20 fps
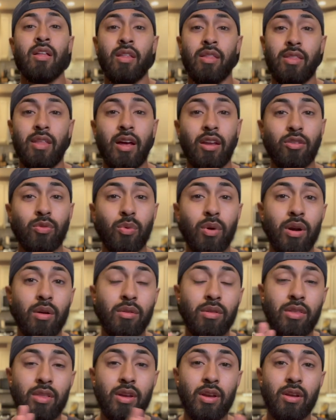that's where I
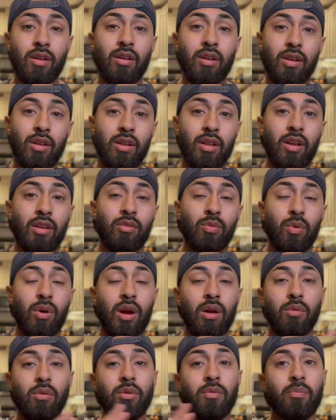would think, that's where
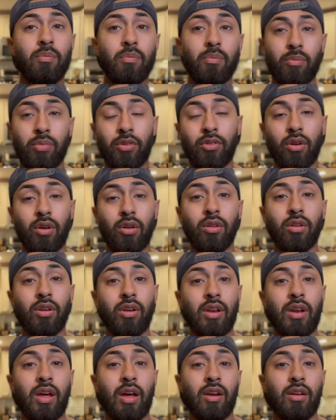I would start
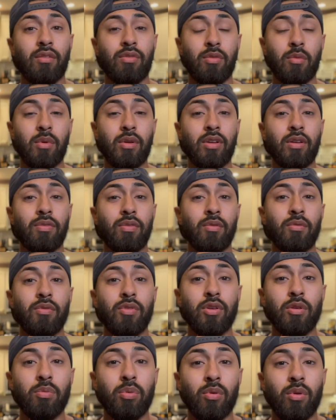looking at it from a different
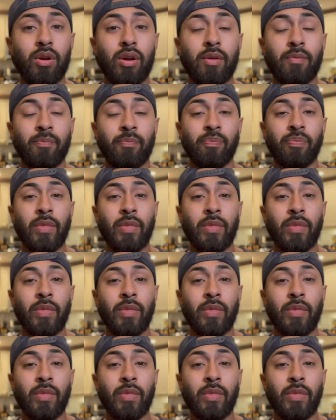viewpoint